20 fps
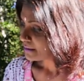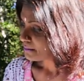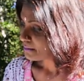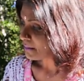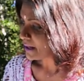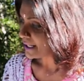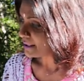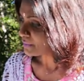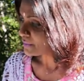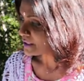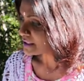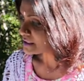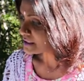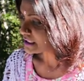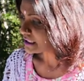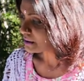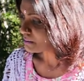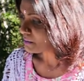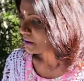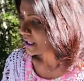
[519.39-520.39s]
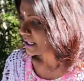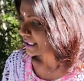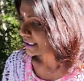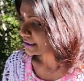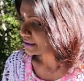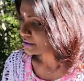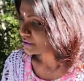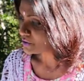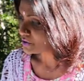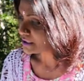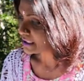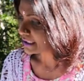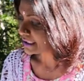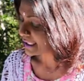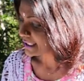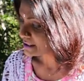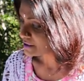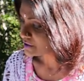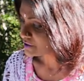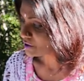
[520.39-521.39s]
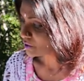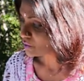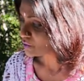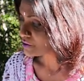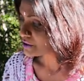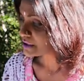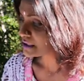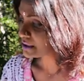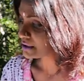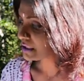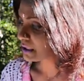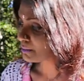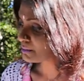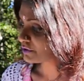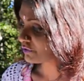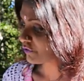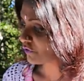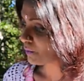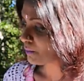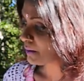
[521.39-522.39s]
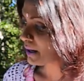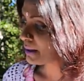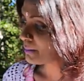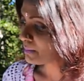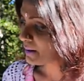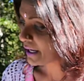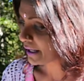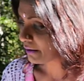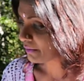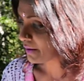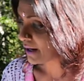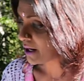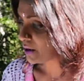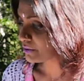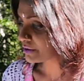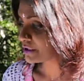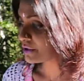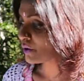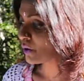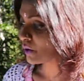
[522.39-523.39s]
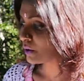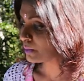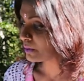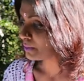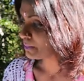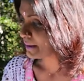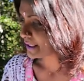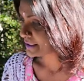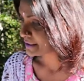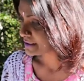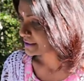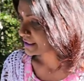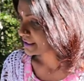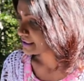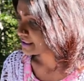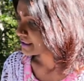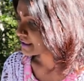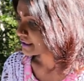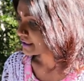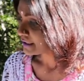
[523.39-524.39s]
My reasoning behind using less stones comes from my background in herbal medicine,